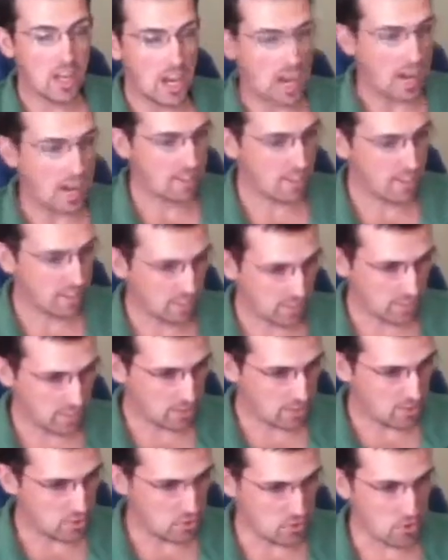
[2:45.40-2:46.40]
I think
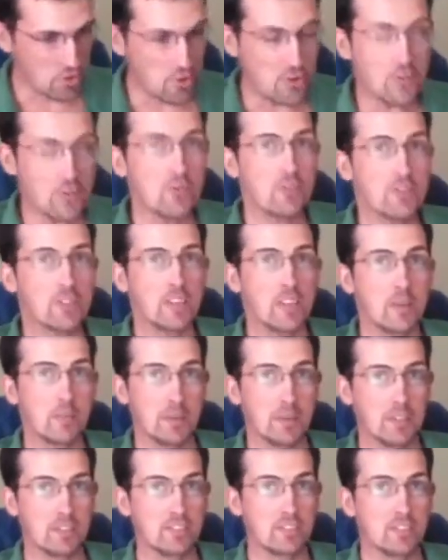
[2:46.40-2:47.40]
you shouldn't use
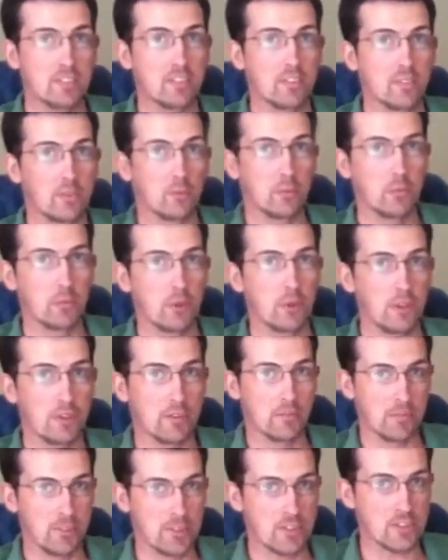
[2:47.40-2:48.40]
gimmicks when
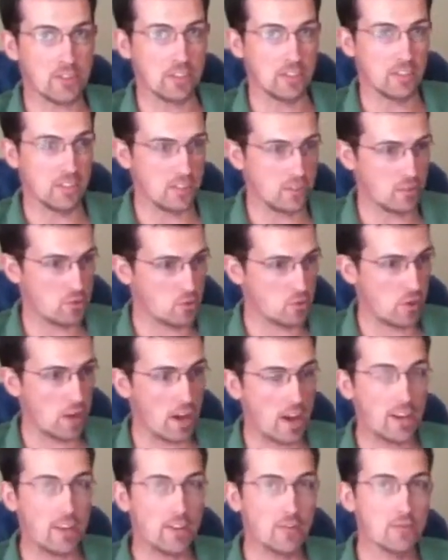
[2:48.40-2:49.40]
you're fishing. There's
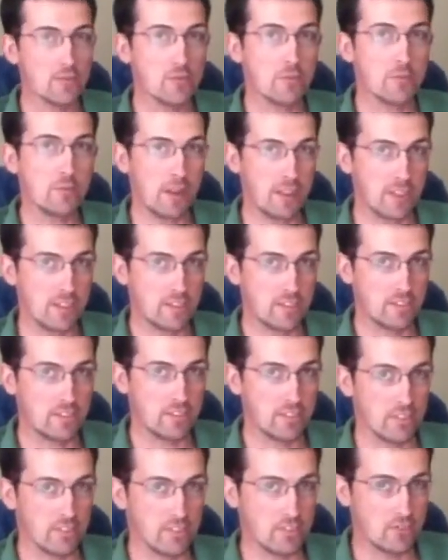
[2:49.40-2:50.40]
tried and true
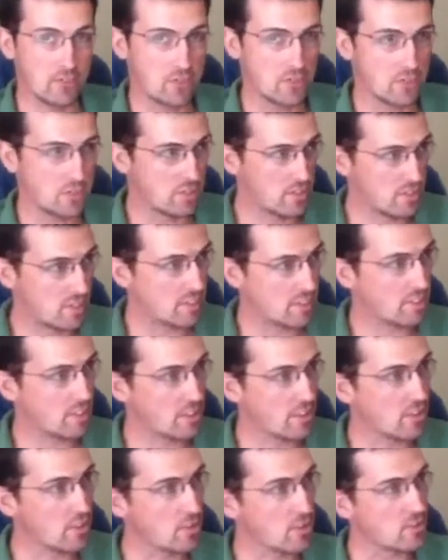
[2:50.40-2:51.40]
methods. You should stick to
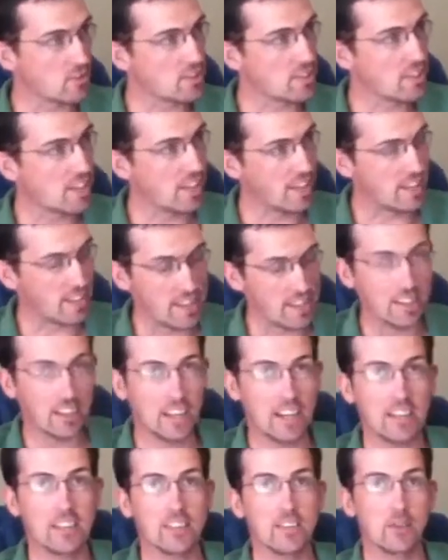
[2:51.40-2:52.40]
those. I didn't
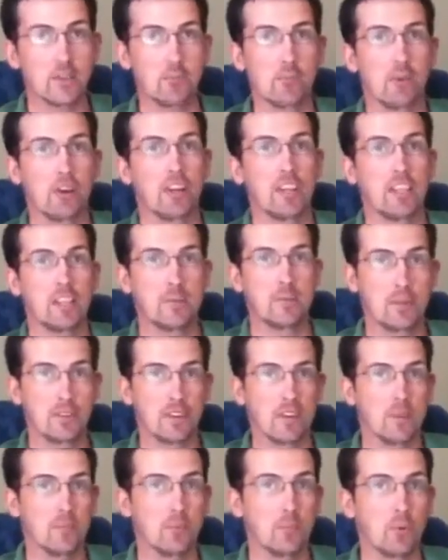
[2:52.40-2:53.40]
like that you brought a
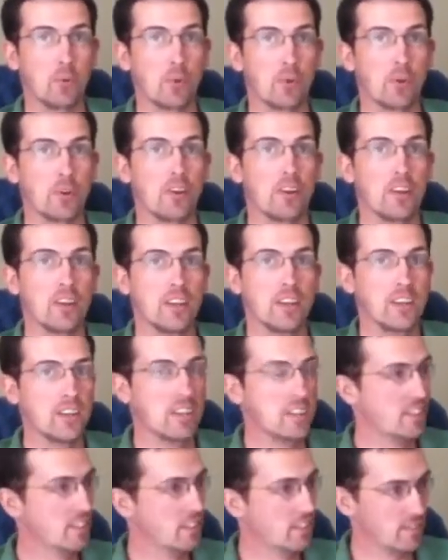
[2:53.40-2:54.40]
gimmick on board.
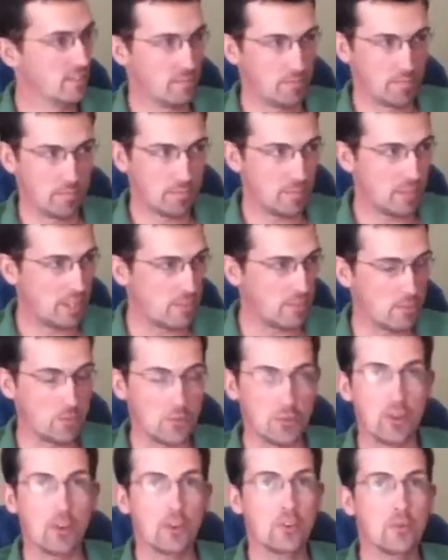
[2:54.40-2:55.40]
It
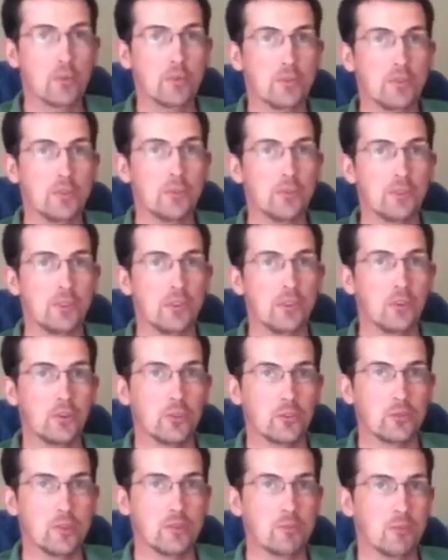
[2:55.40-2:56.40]
was all you were doing the
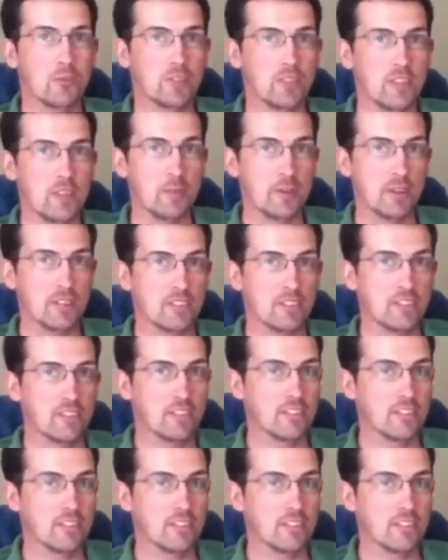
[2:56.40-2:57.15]
whole trip was gimmicks,